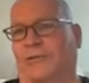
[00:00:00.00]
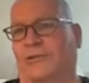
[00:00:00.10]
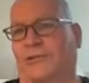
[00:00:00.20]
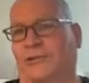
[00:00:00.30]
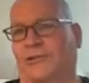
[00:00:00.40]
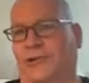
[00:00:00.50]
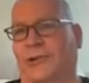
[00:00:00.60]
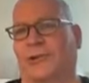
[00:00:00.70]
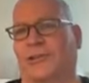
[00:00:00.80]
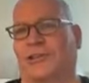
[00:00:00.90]

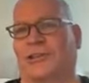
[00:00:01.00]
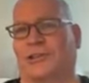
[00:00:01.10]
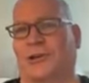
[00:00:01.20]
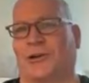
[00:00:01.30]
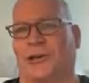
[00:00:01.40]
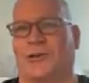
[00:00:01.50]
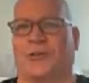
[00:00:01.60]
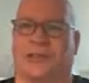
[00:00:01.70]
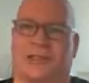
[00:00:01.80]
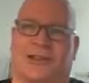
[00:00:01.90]
Surely this is turned
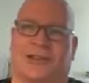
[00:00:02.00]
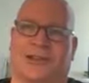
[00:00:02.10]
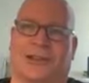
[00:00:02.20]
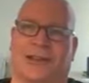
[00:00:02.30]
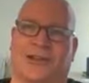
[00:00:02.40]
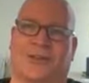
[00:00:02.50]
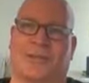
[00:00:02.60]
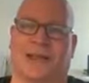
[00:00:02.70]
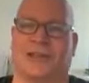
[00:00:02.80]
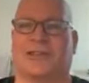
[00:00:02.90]
into a like you can
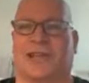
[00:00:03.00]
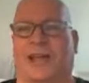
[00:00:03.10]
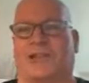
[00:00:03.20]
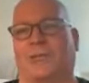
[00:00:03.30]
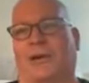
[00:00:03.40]
make a sketch